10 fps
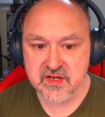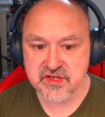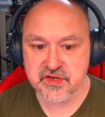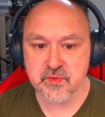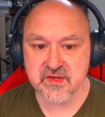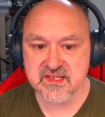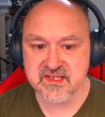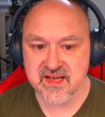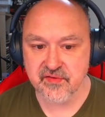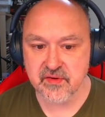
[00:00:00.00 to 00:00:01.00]
2 and
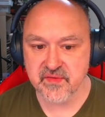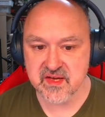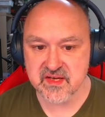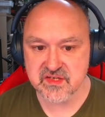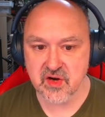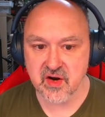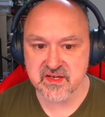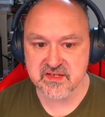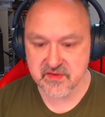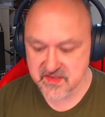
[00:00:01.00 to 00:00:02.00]
7 is
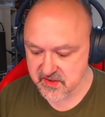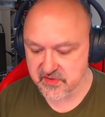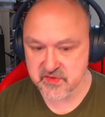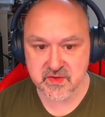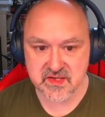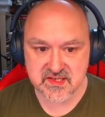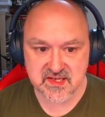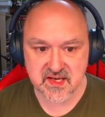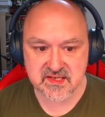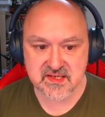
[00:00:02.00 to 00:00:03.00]
9. So this goes with the
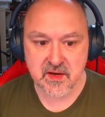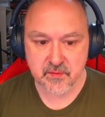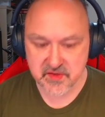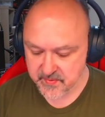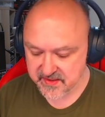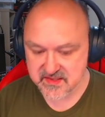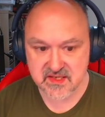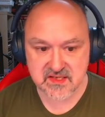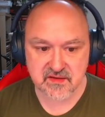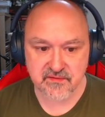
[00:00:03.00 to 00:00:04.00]
6, which makes
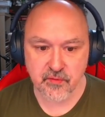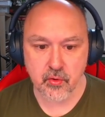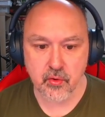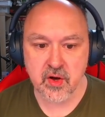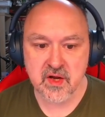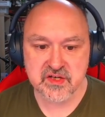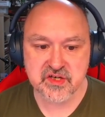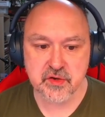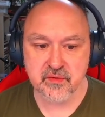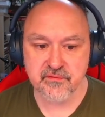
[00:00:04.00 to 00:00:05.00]
this the 4.
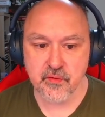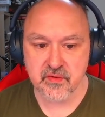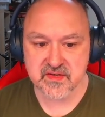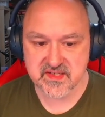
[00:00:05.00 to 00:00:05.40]
2 and 4 is